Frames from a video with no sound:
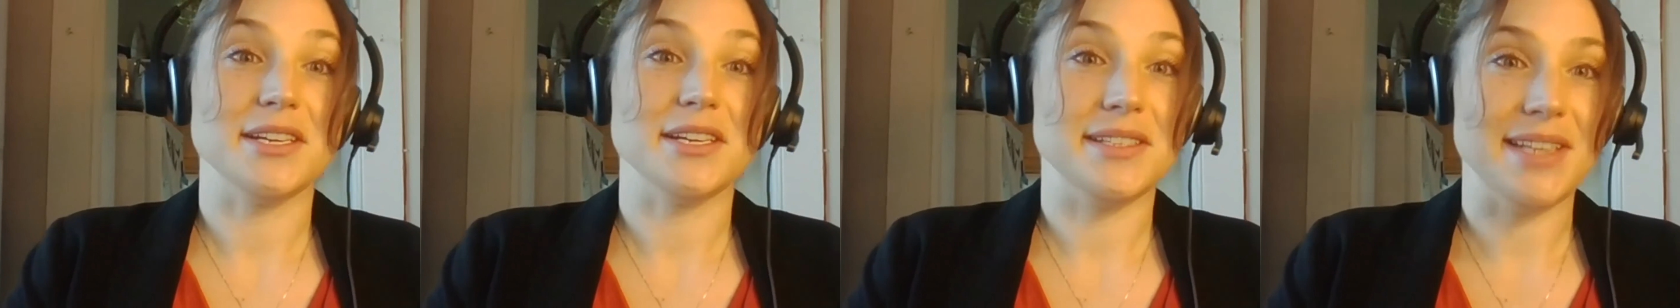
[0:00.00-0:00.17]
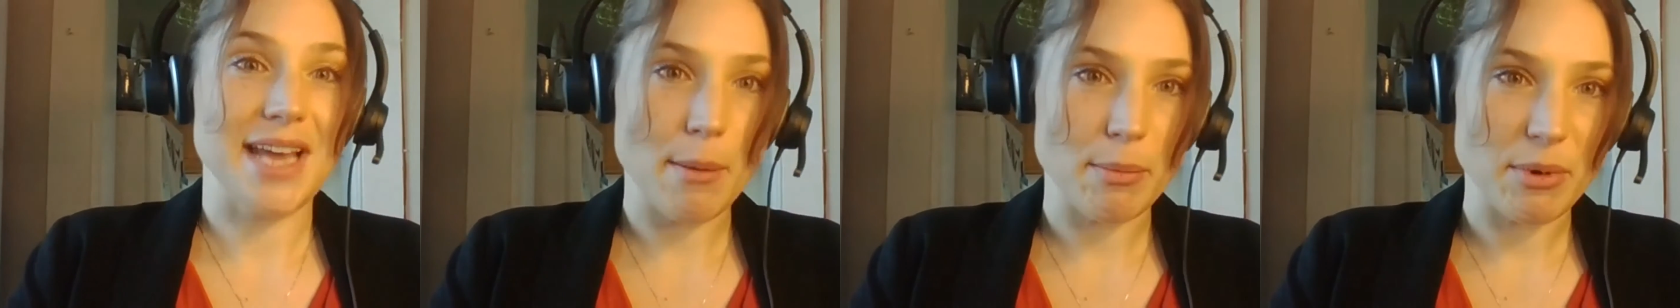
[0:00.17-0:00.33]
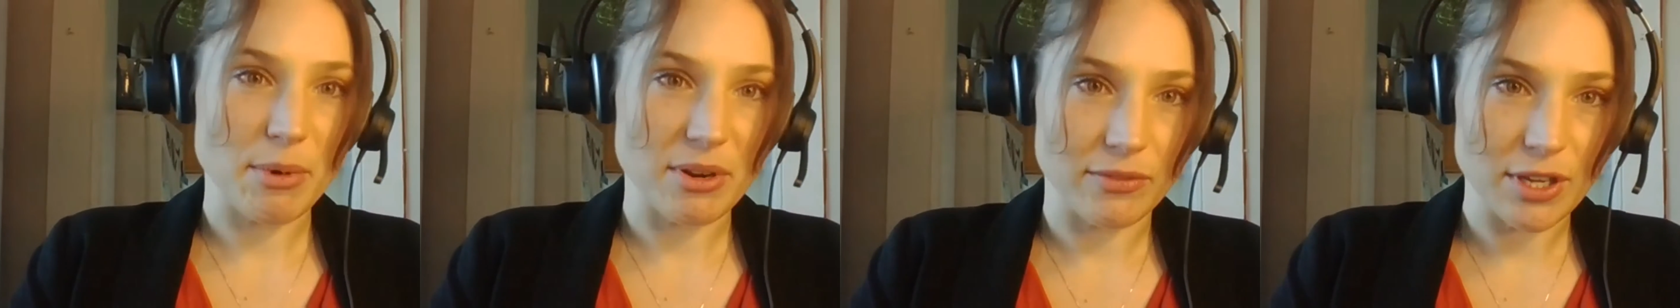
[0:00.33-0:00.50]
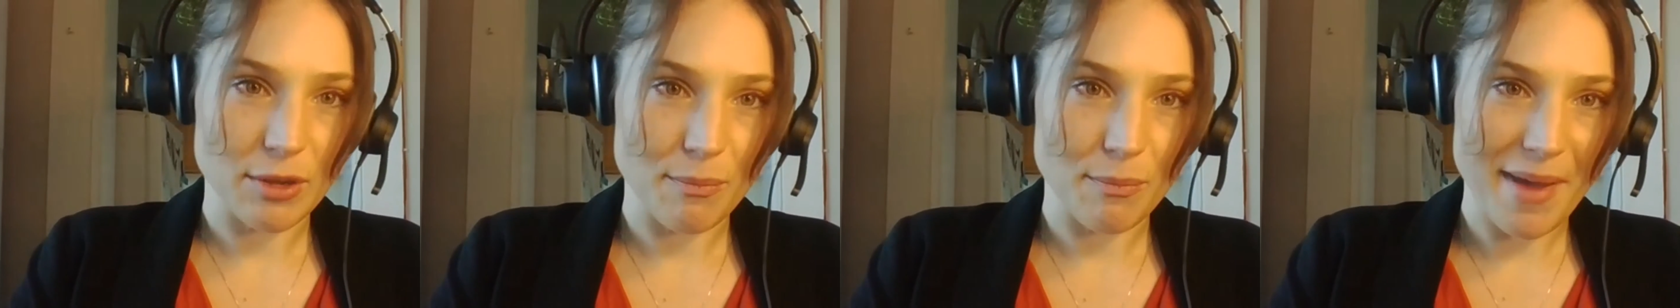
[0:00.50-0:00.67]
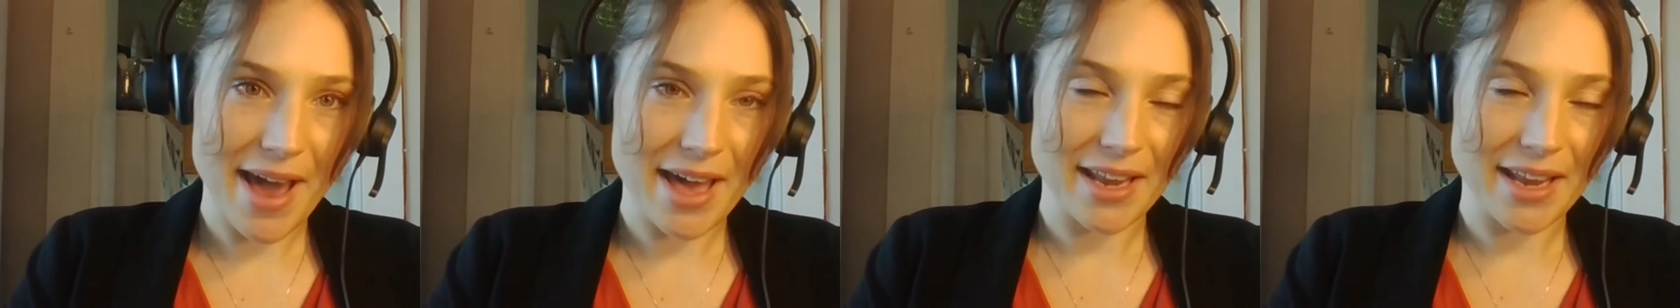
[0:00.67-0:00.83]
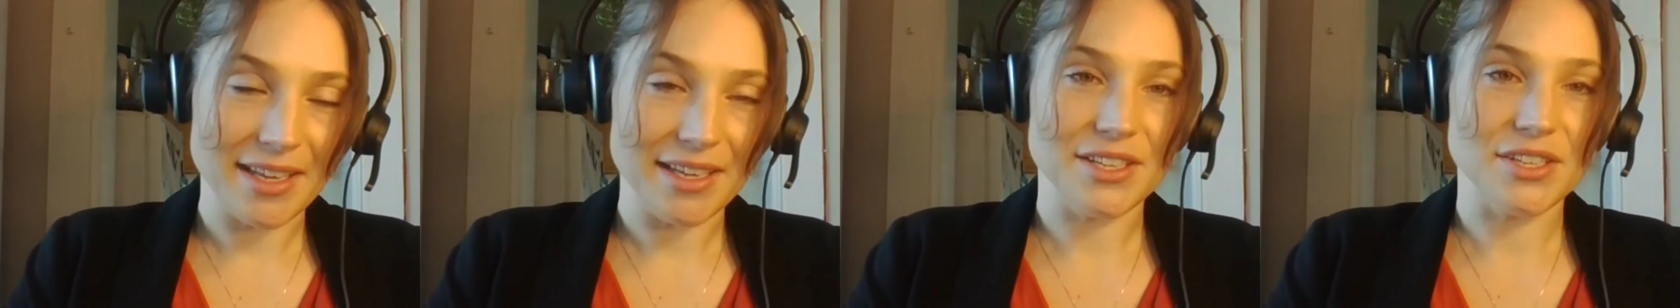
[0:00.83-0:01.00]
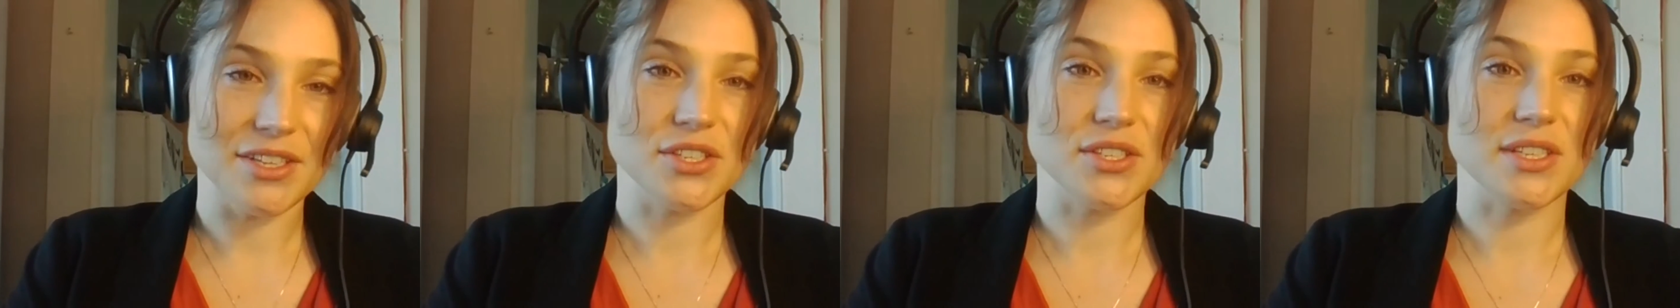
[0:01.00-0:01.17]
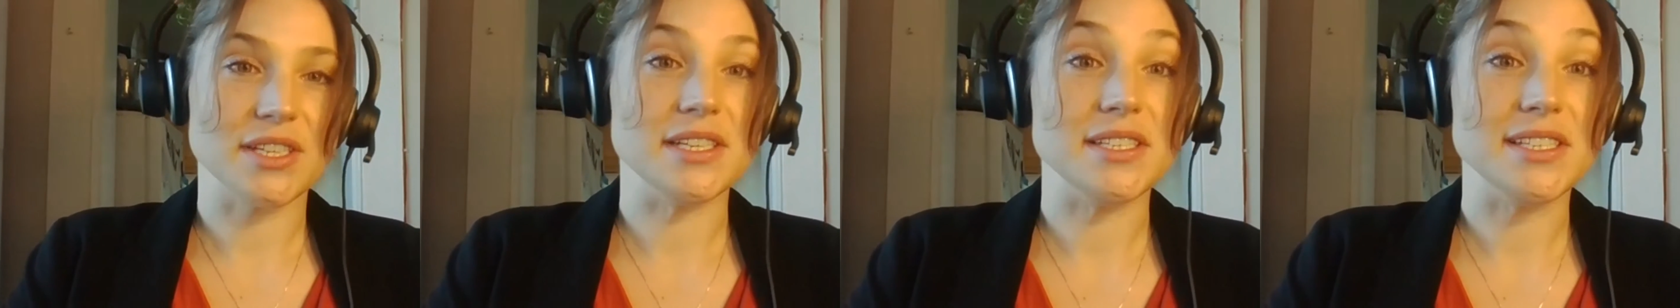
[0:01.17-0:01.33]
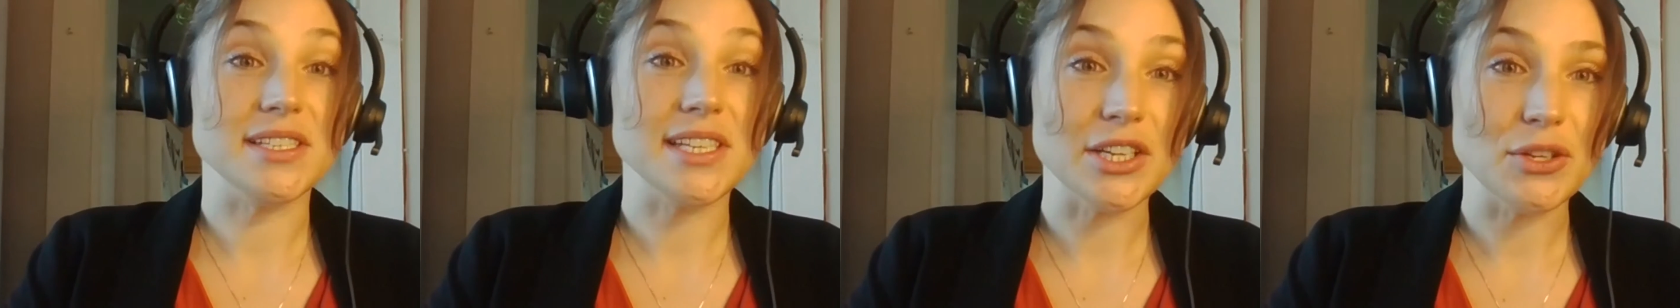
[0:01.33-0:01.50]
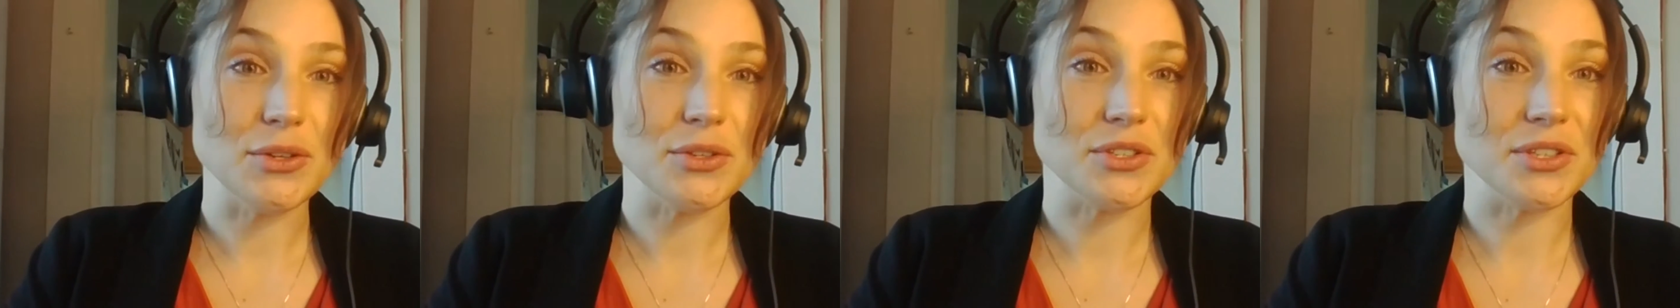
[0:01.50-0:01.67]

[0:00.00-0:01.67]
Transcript: adaptively manage, continue to